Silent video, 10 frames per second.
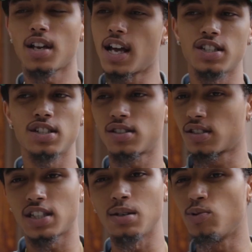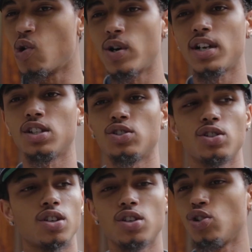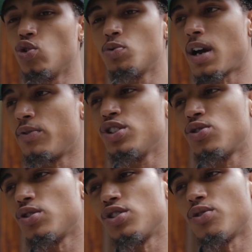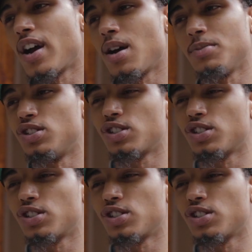I just keep going and use my resources around me,